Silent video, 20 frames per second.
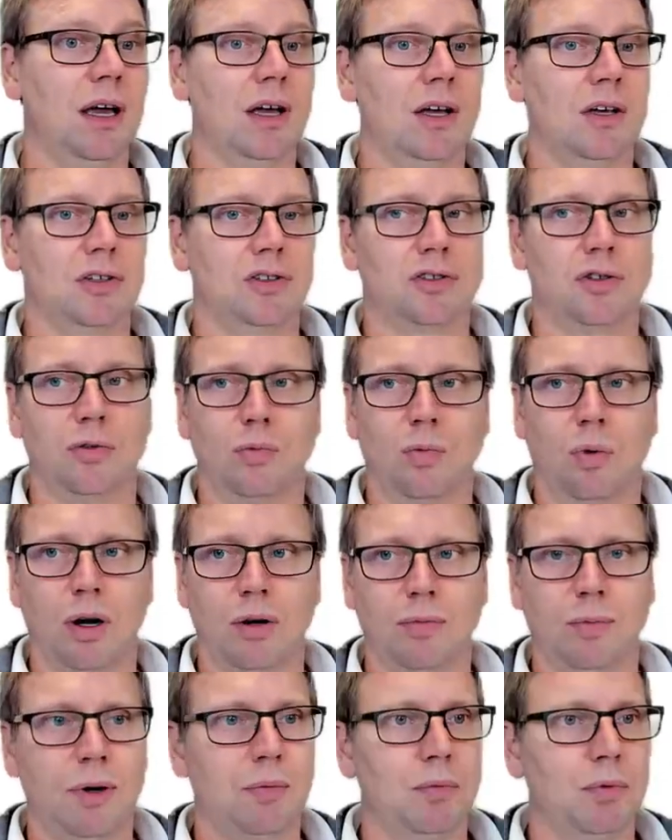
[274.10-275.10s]
so
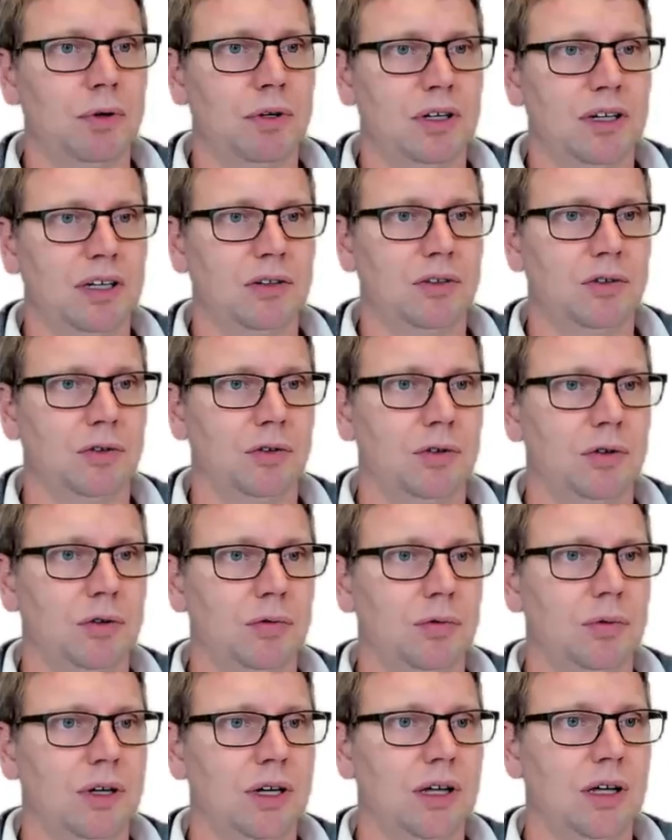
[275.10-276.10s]
what we would need to
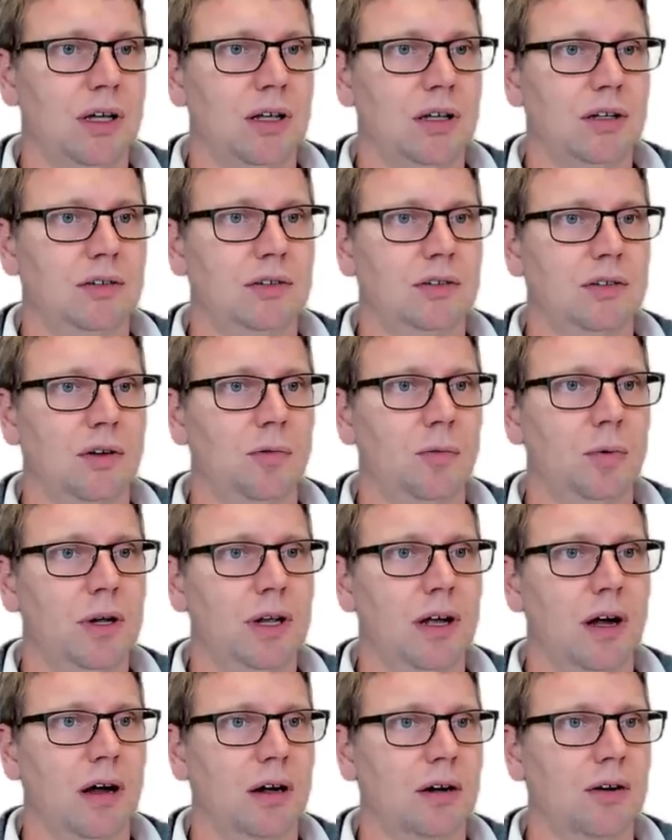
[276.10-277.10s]
do is we
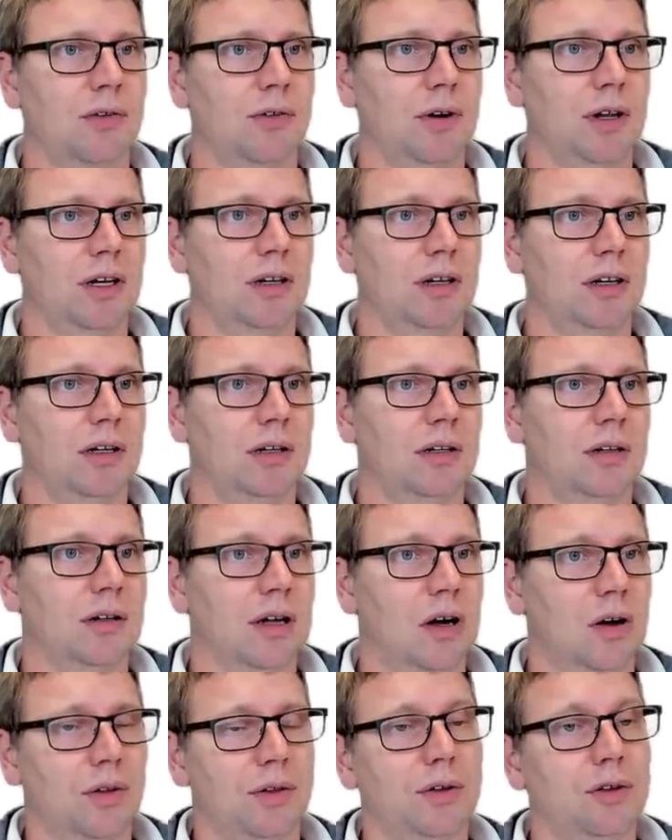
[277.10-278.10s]
are creating,
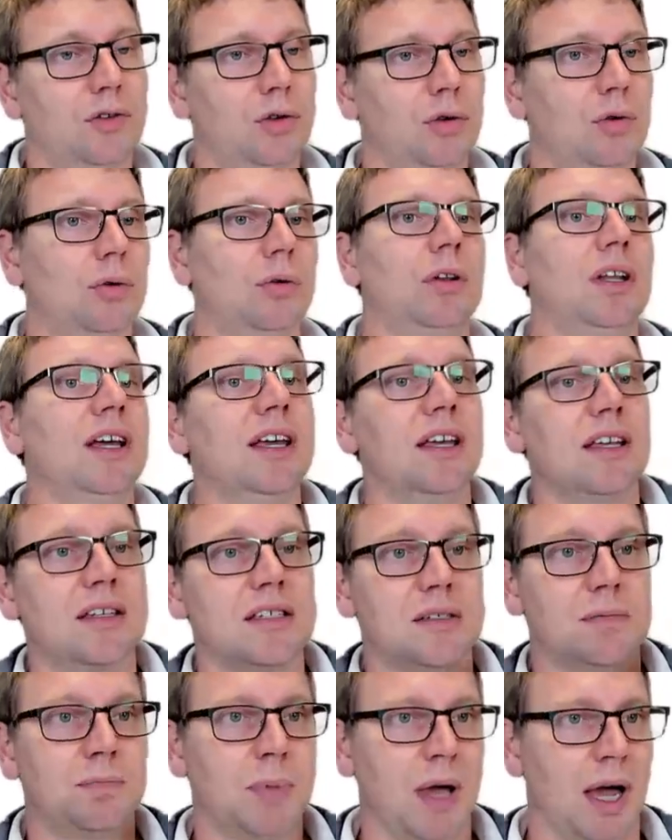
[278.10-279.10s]
or the tool
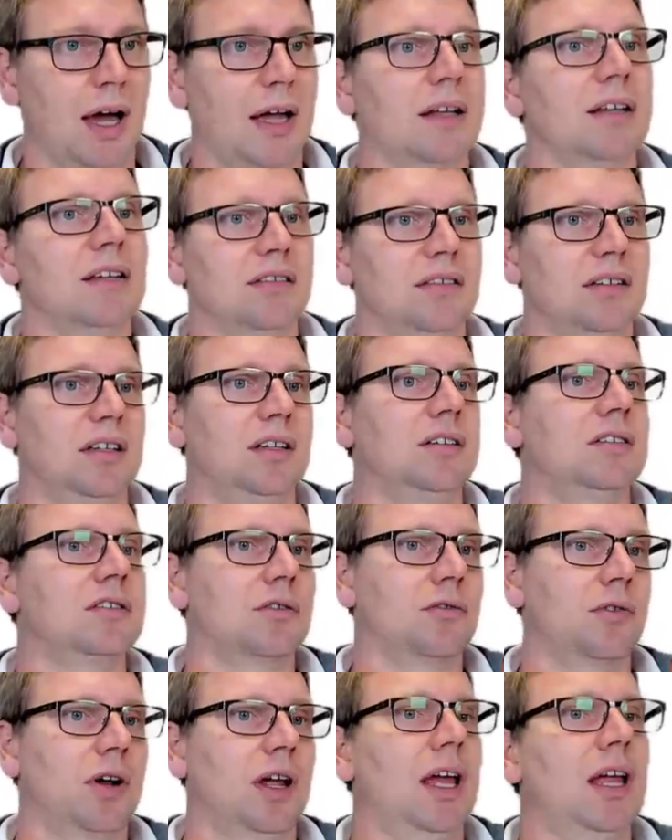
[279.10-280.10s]
is behind the scenes
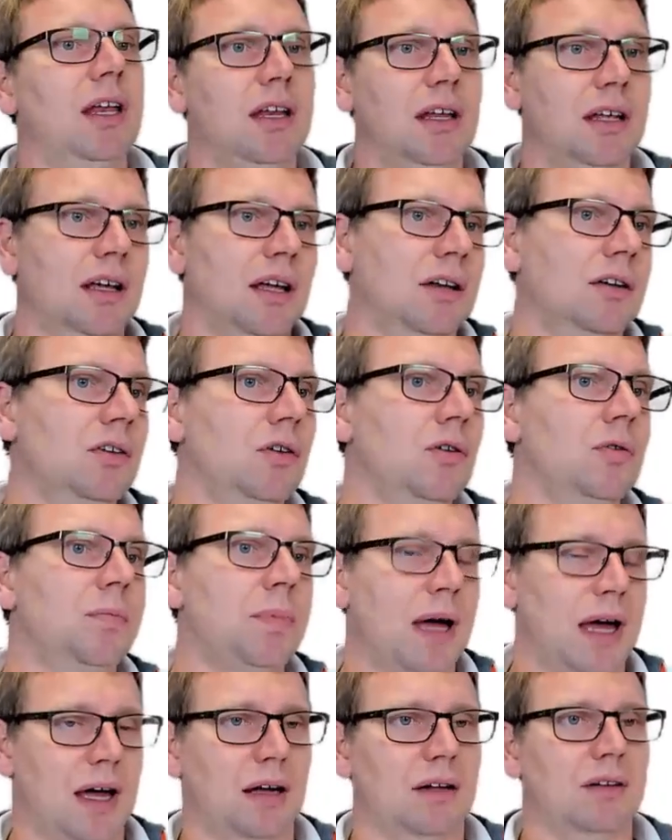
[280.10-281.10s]
creating a new
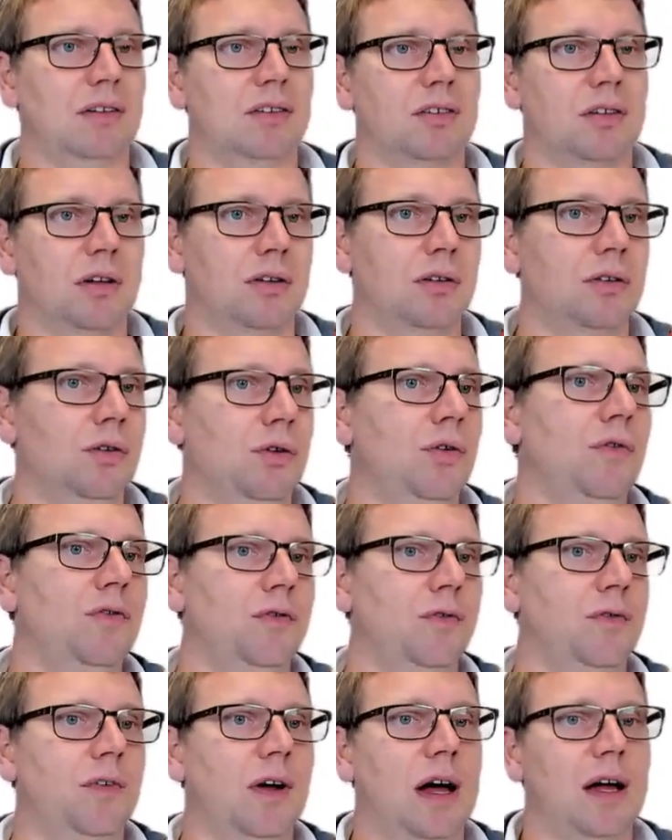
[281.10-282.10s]
package and a new
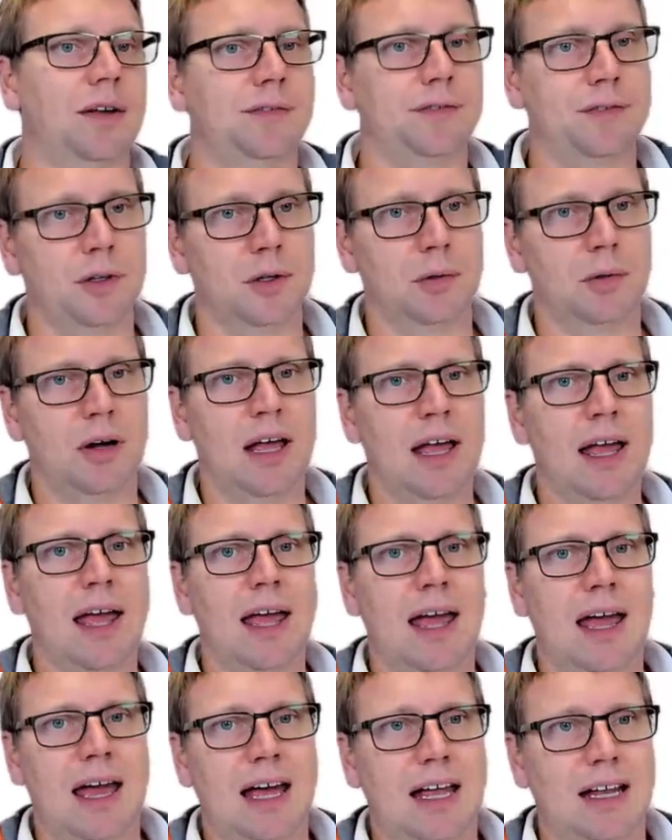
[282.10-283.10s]
iFlow,
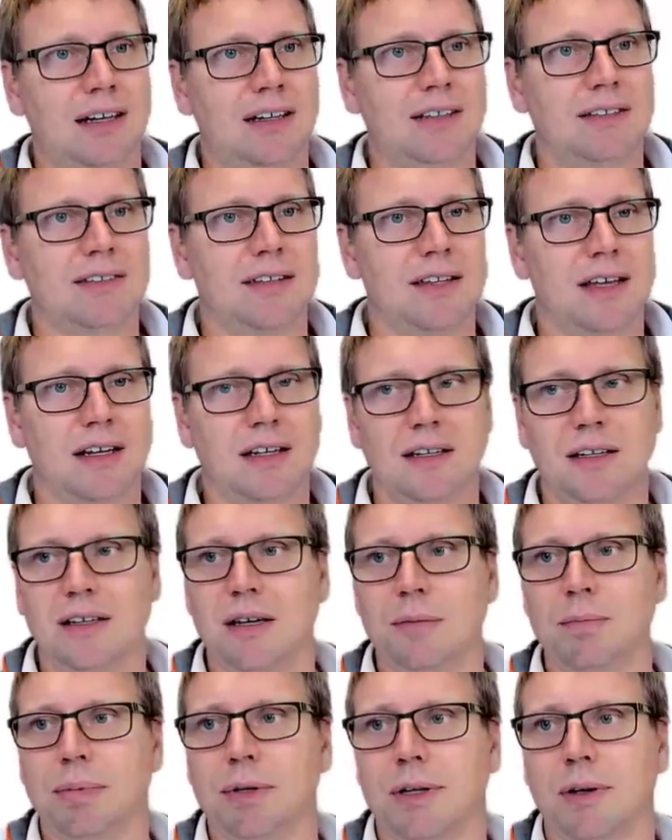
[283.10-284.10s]
and is then
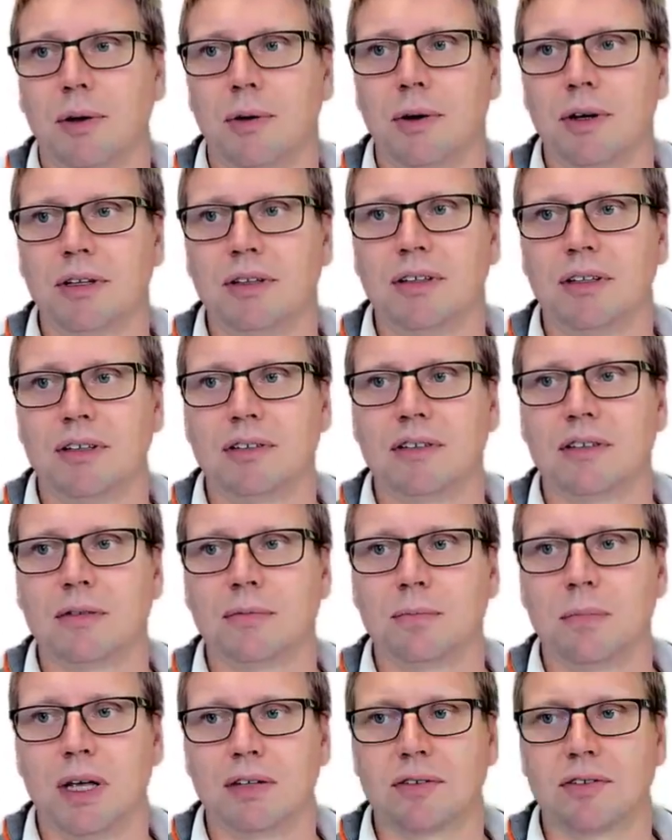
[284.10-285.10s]
deploying this
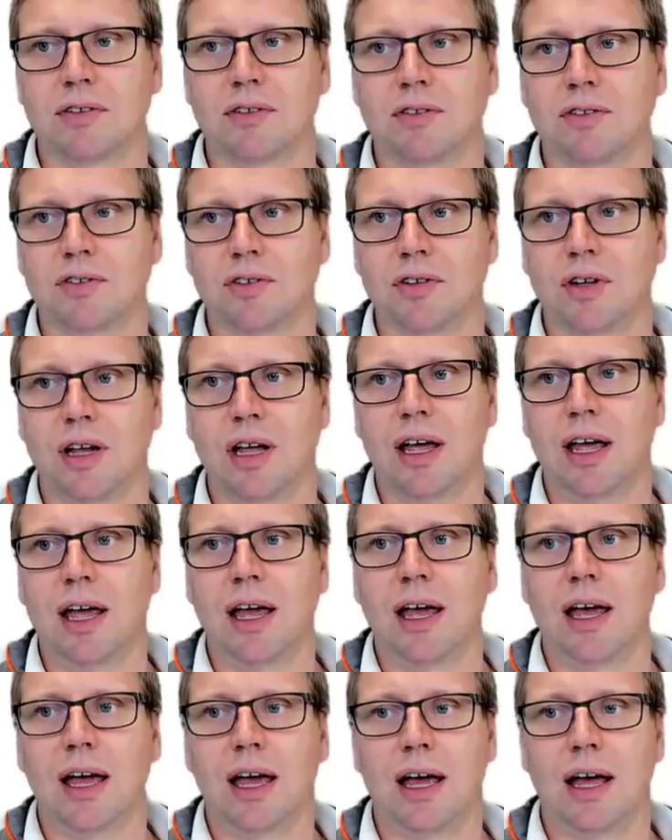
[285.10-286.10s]
message.
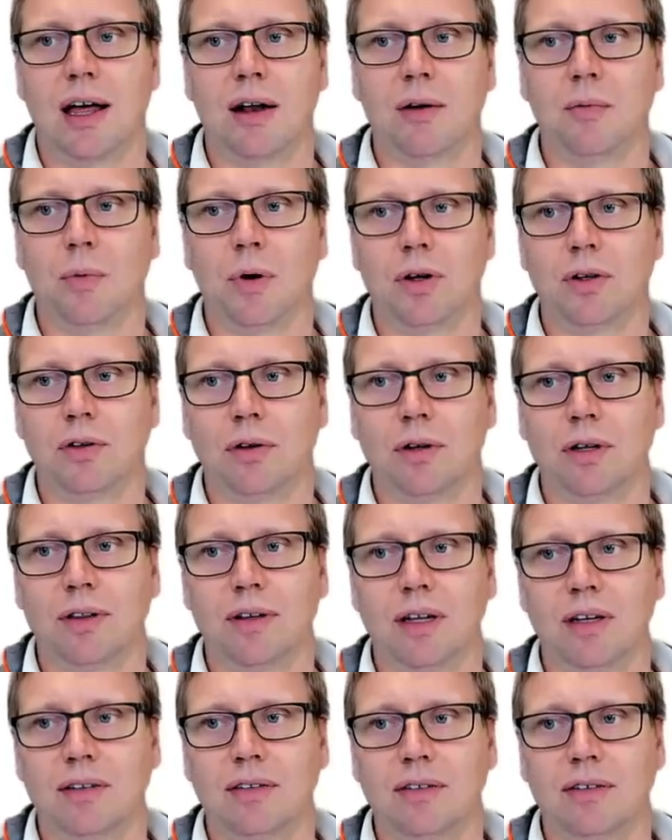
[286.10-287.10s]
And what you can
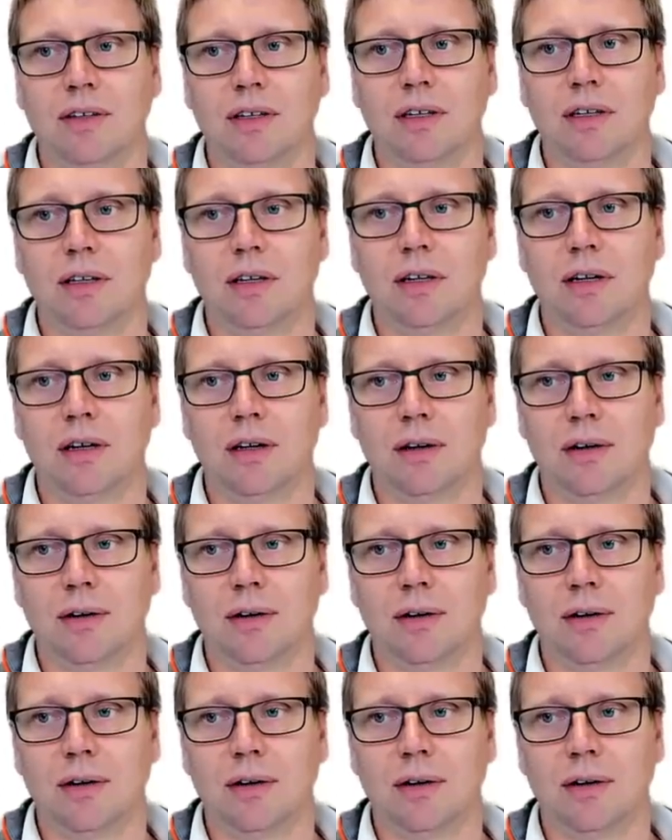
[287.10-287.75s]
then see,